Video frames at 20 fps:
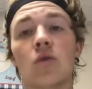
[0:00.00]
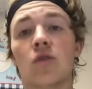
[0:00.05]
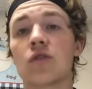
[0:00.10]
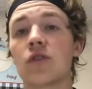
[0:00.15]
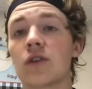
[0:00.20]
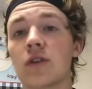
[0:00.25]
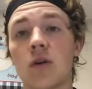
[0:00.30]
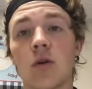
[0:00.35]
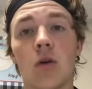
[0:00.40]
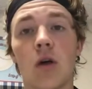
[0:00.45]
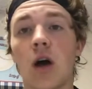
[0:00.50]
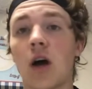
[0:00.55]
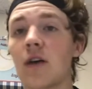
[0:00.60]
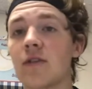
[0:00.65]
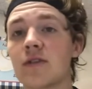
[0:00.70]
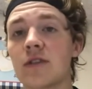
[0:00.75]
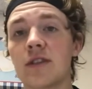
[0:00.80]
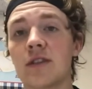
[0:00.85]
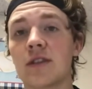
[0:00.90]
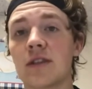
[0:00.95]
During the whole
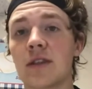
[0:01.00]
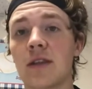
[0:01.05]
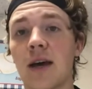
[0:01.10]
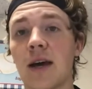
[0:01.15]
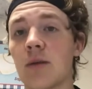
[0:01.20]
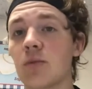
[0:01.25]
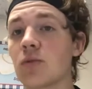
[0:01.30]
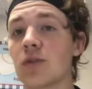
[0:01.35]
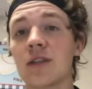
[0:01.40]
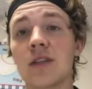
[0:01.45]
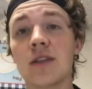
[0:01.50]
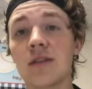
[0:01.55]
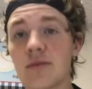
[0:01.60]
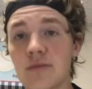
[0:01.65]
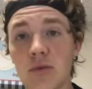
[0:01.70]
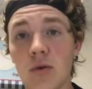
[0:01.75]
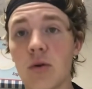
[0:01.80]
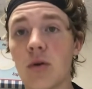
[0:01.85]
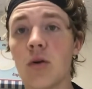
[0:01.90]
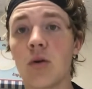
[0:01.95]
off season, I really didn't
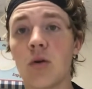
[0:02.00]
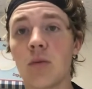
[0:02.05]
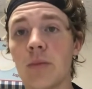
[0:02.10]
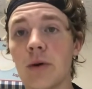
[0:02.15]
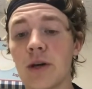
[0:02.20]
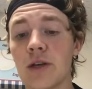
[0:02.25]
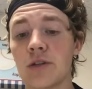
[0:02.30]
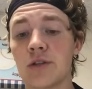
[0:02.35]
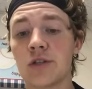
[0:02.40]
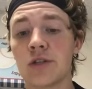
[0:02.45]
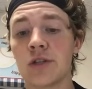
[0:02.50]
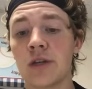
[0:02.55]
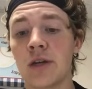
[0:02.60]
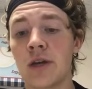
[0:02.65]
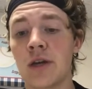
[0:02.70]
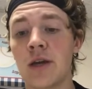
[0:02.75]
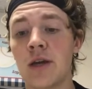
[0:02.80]
throw a whole bunch.